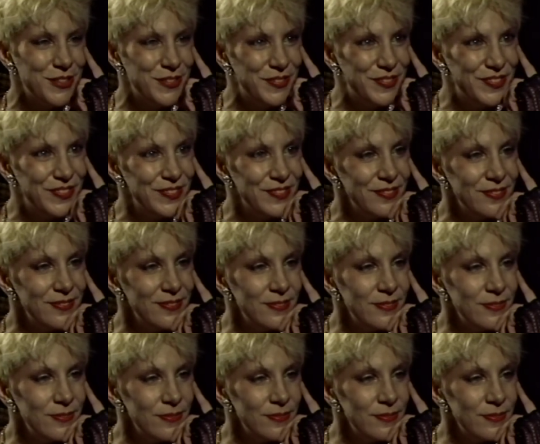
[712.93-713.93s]
What's the record going
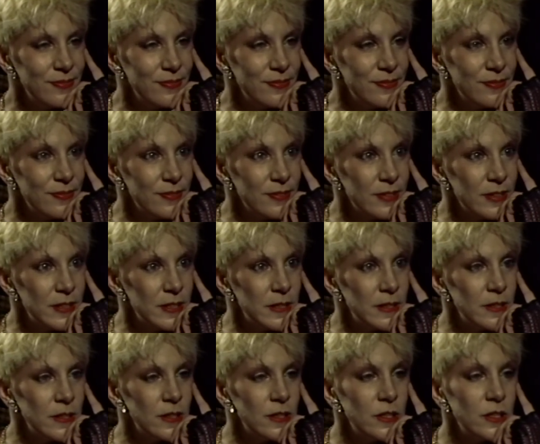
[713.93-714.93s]
to be, uh, the album? What's going to
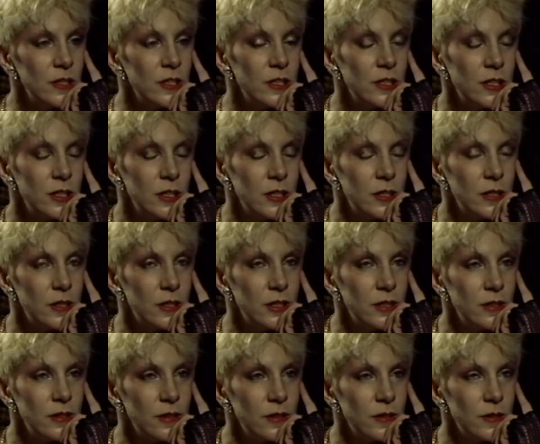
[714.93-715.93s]
be about? All
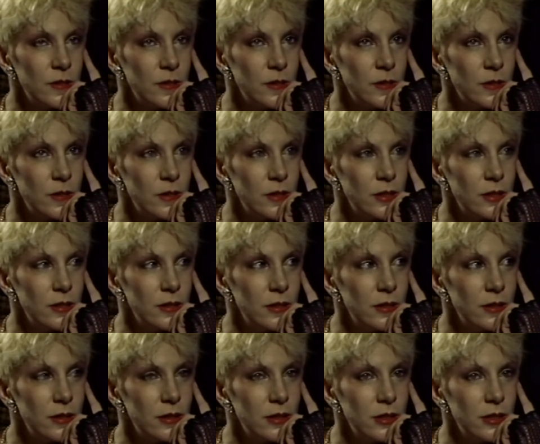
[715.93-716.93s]
special material and
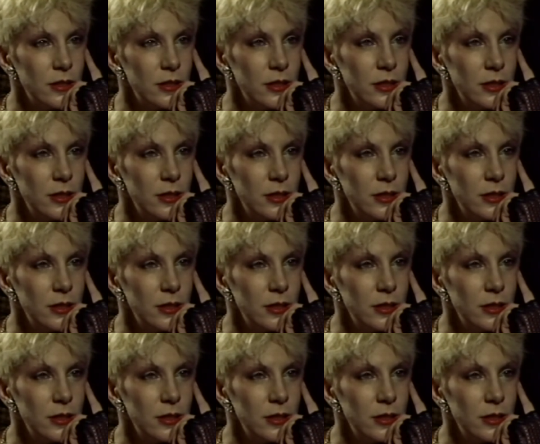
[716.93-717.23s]
what?